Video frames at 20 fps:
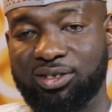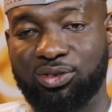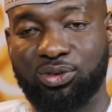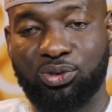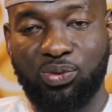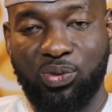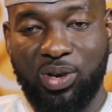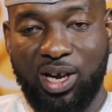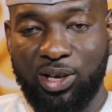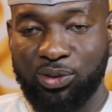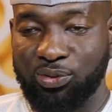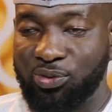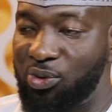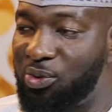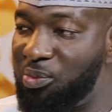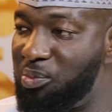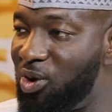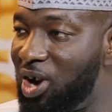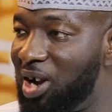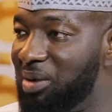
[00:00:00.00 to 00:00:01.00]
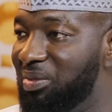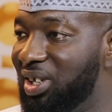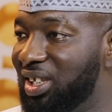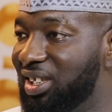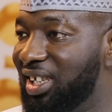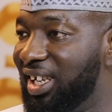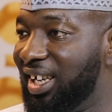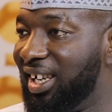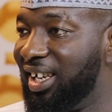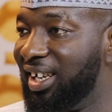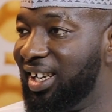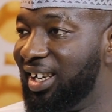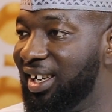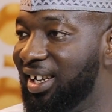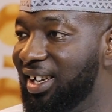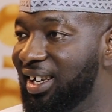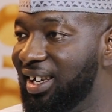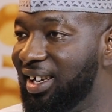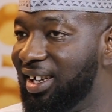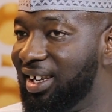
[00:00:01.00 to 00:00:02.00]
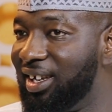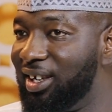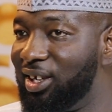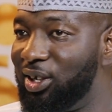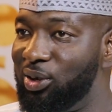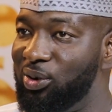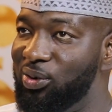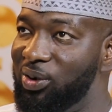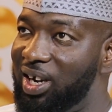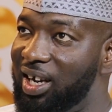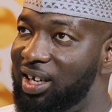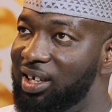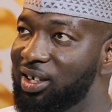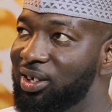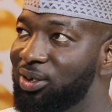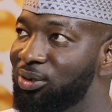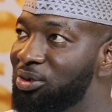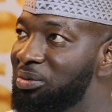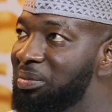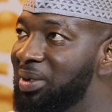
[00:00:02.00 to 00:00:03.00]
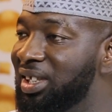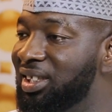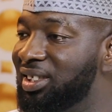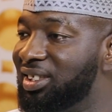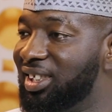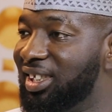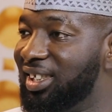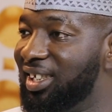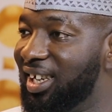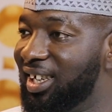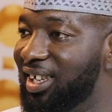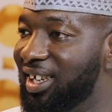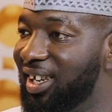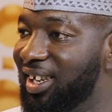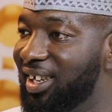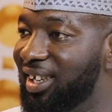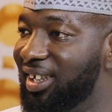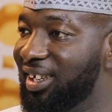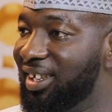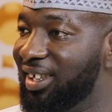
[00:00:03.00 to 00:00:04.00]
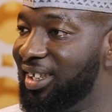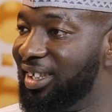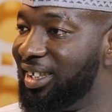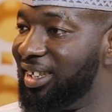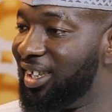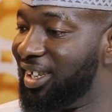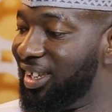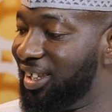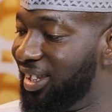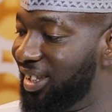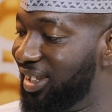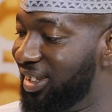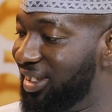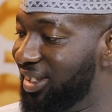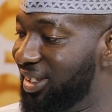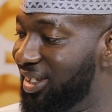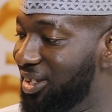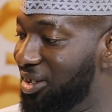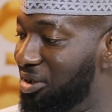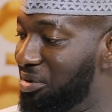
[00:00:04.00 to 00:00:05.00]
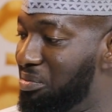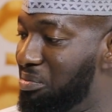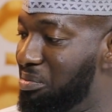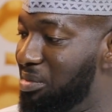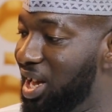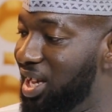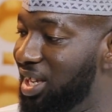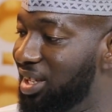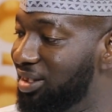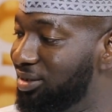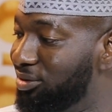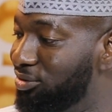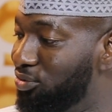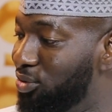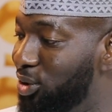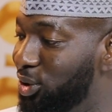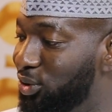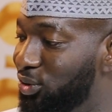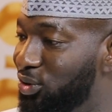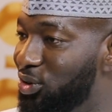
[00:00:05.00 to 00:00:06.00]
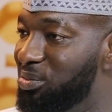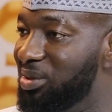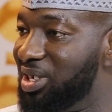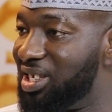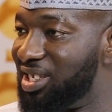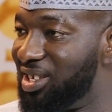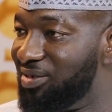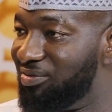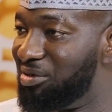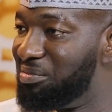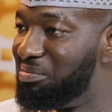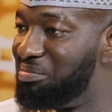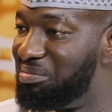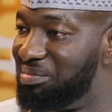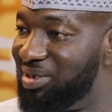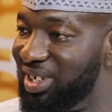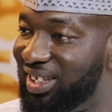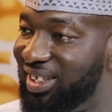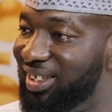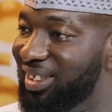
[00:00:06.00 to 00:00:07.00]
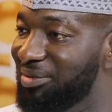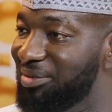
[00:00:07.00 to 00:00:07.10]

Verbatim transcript: So when I took Mohammed there, he looked at the room and he said, "Dada, my washroom is even bigger